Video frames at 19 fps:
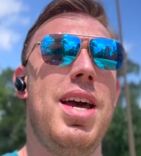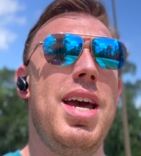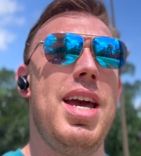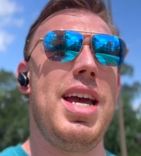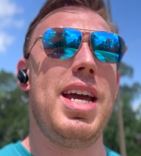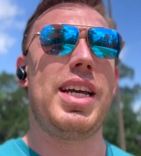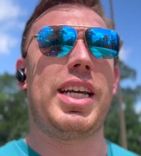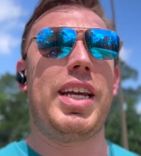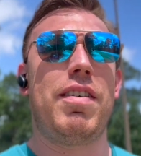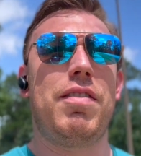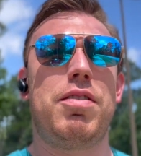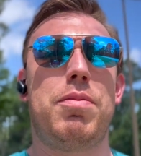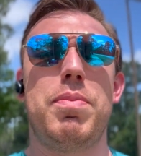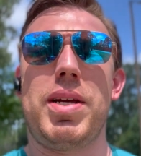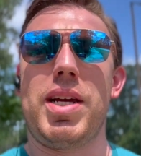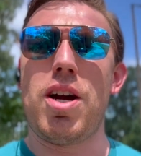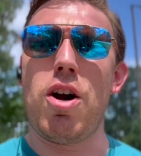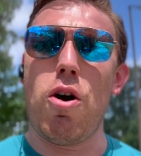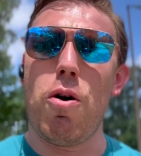it gives
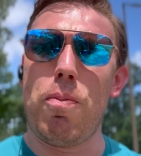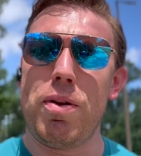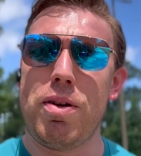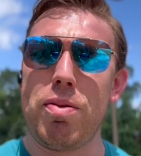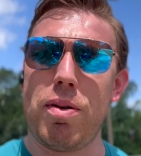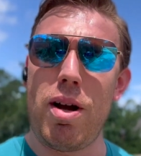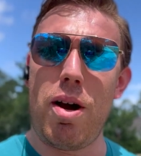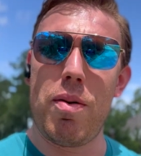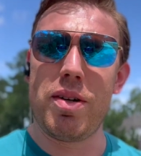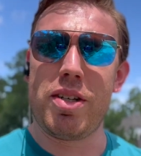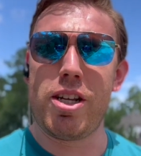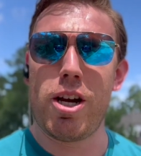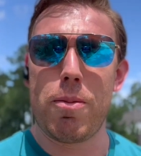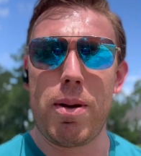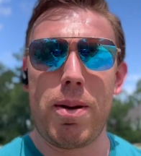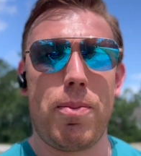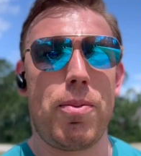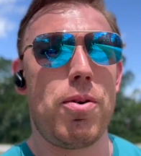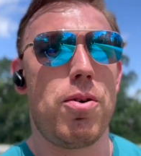me hope. That's why I always tell
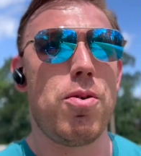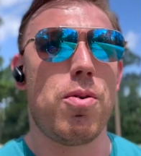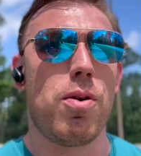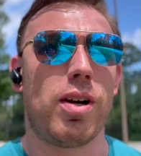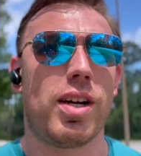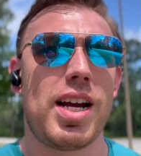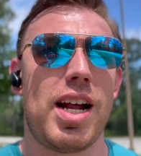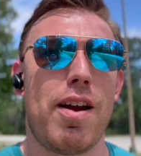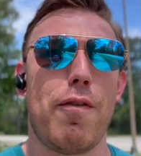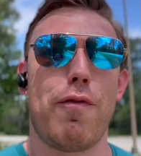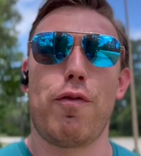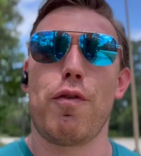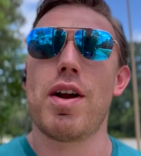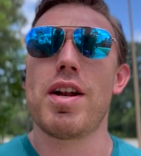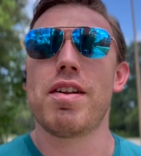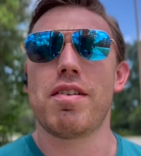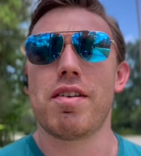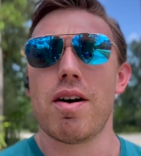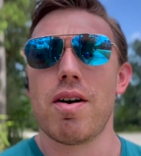people who are kind of
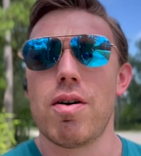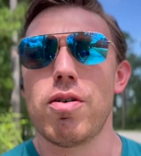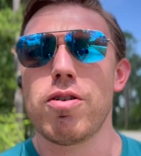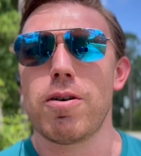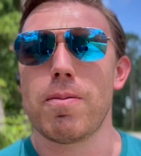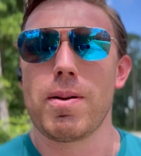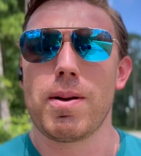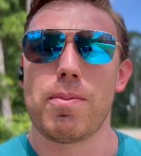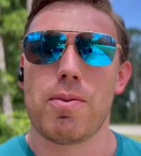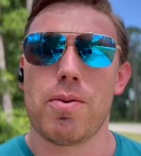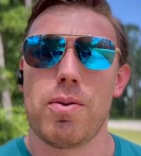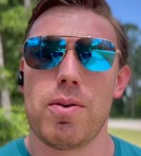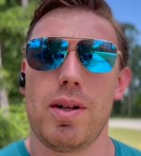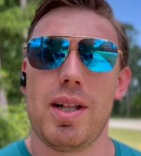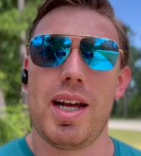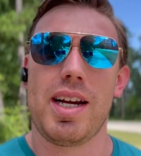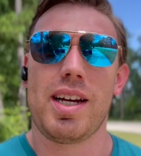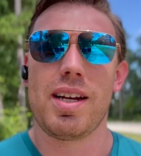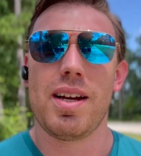friend zoned, or people who are
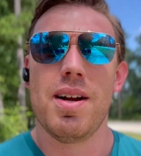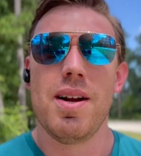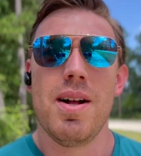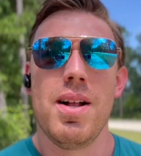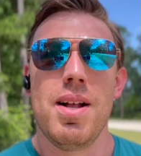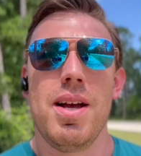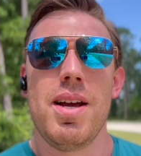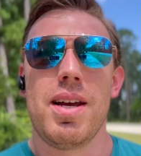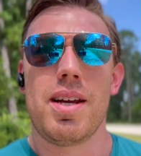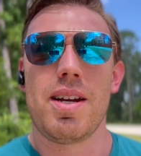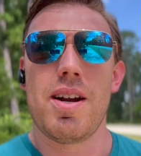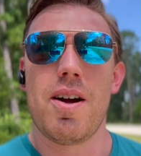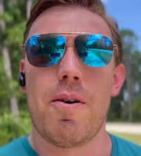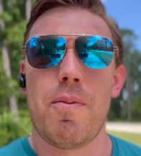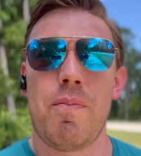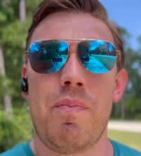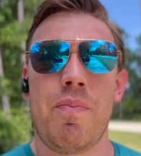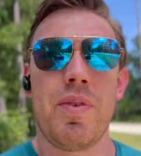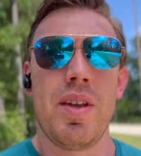like
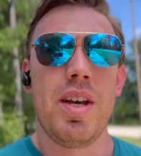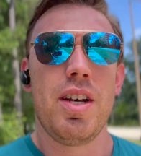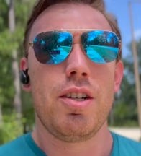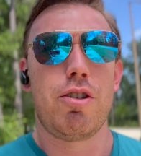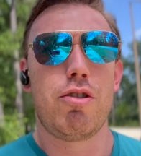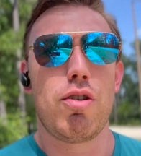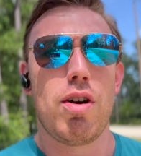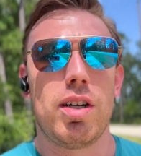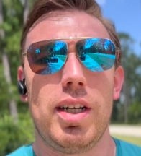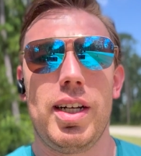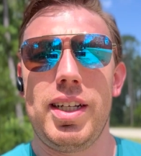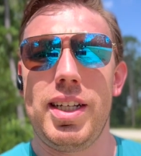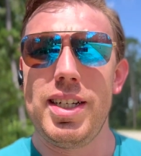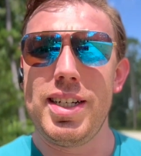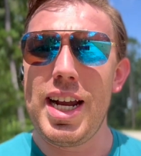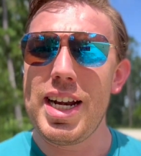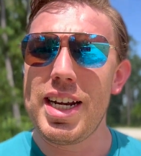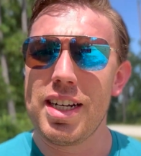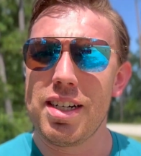struggling in the
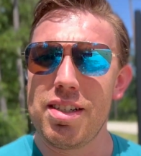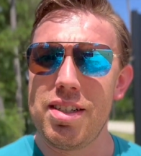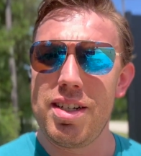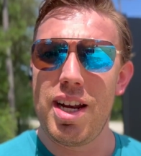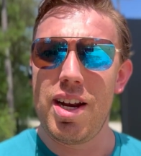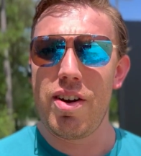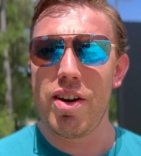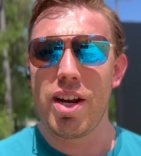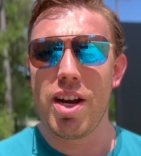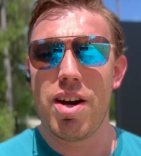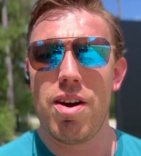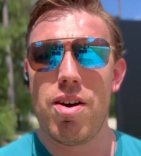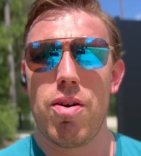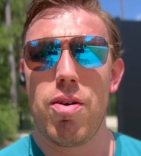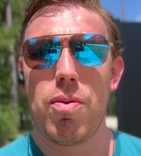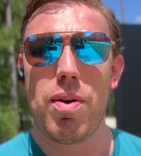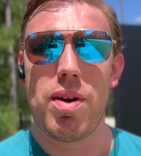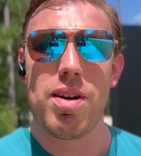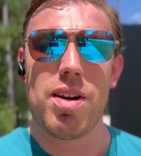dating scenario
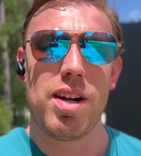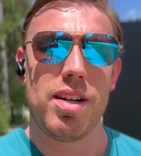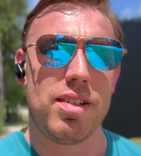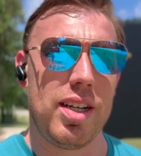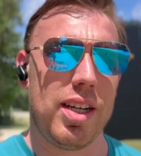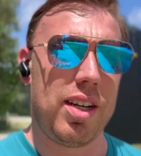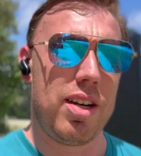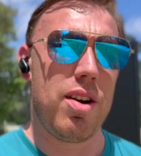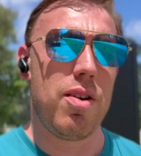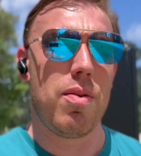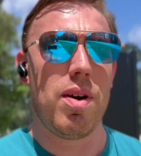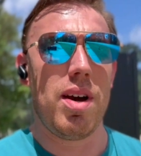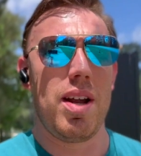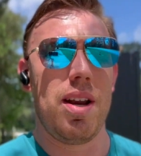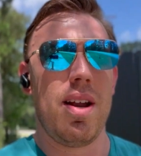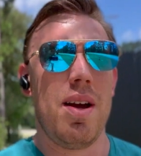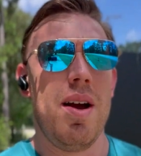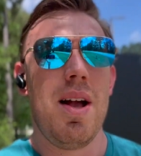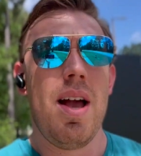or whatnot. It's like, you know what,
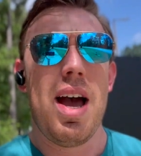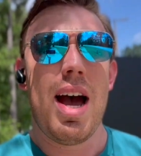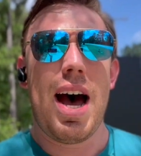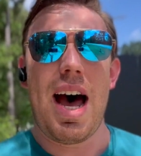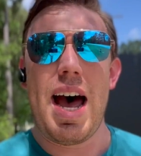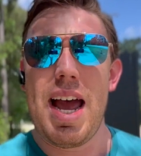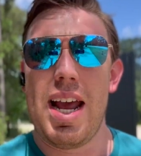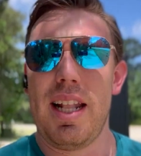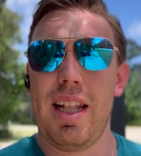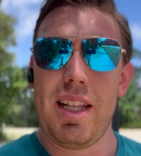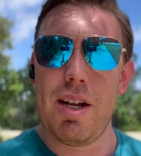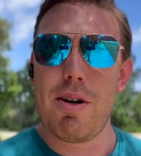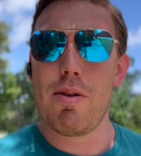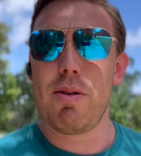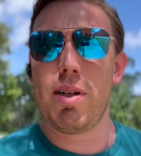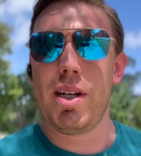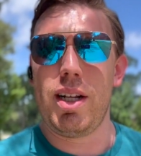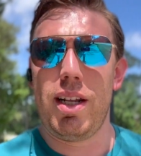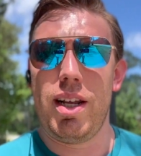I
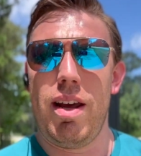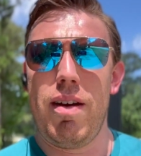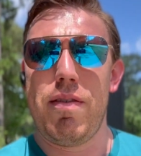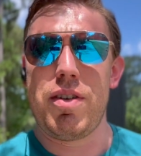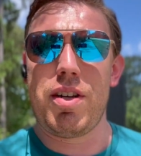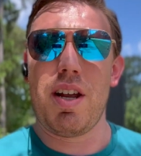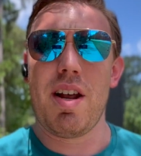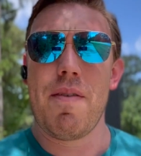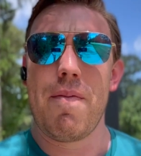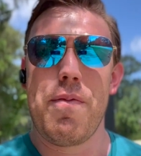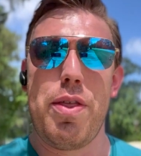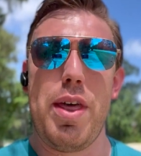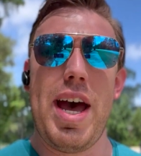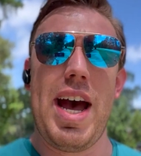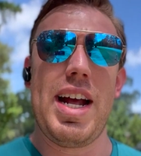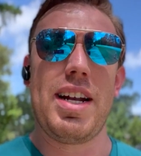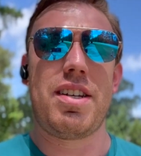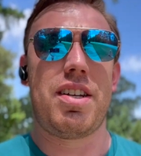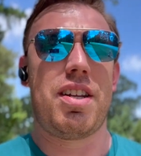literally lived
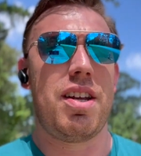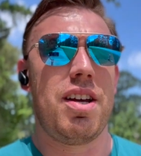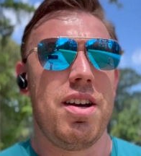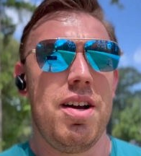that